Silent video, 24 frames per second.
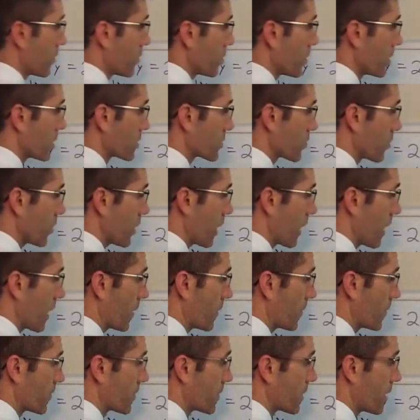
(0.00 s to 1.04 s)
Plus y,
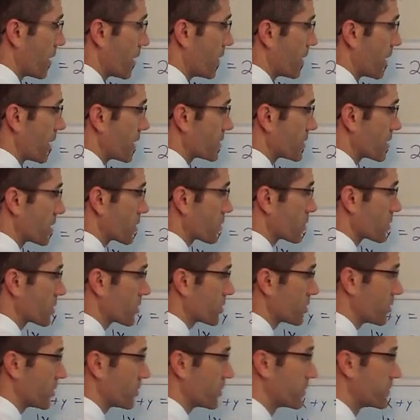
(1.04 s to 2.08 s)
and that's equal to
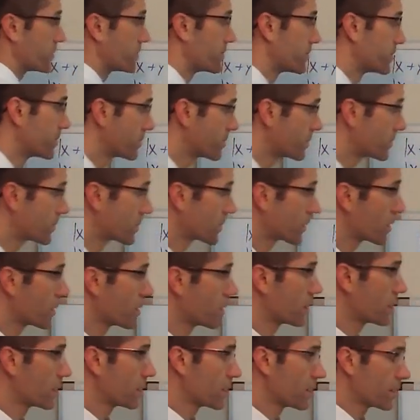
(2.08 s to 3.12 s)
2.
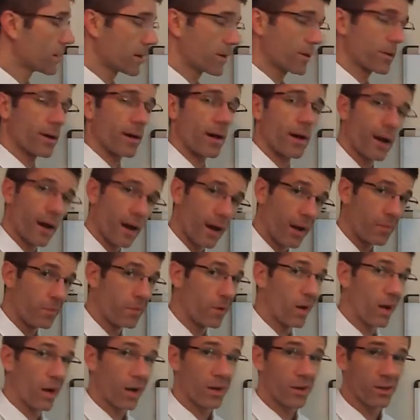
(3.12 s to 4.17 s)
Okay, I'm
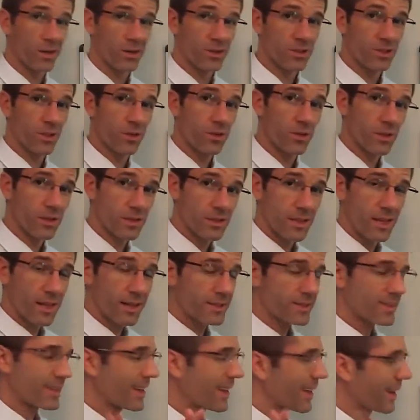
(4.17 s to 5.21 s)
not going to show this
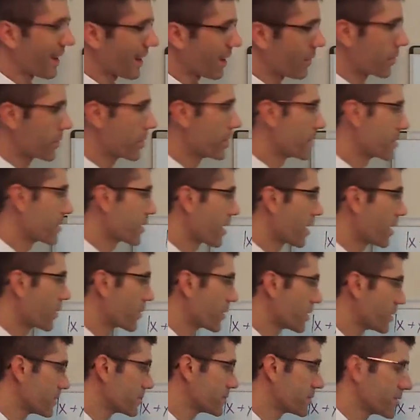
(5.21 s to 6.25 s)
next. Yeah,
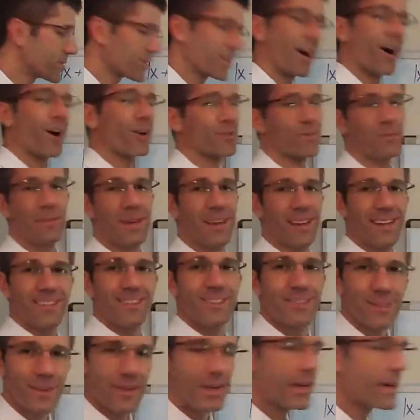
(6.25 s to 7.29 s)
well. You talked me
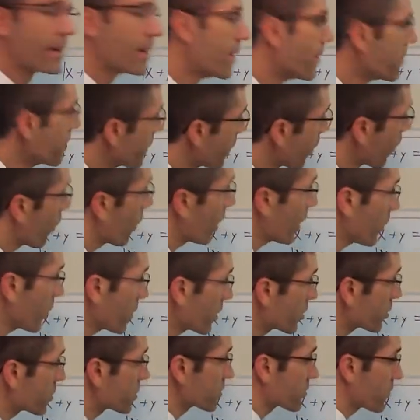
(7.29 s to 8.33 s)
into it. What I
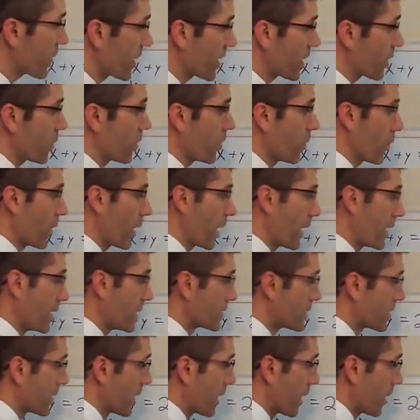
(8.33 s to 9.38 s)
want to do is find out what y
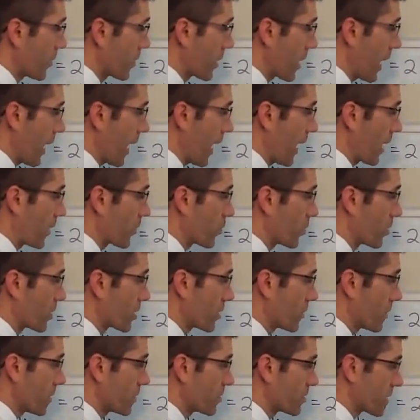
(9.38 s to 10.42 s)
is. I'm going to add 1
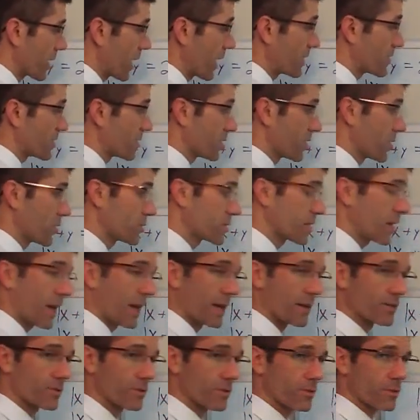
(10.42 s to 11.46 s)
to both sides, and those
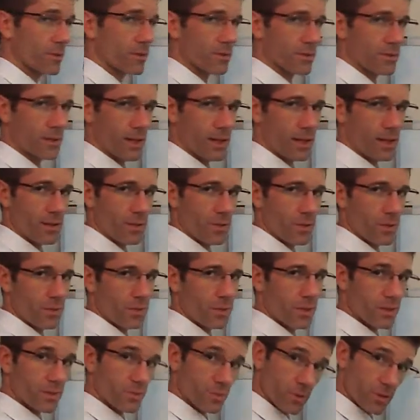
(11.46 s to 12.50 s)
cancel because -1
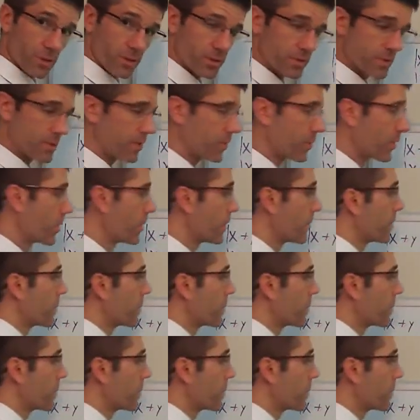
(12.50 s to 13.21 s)
plus 1 is 0.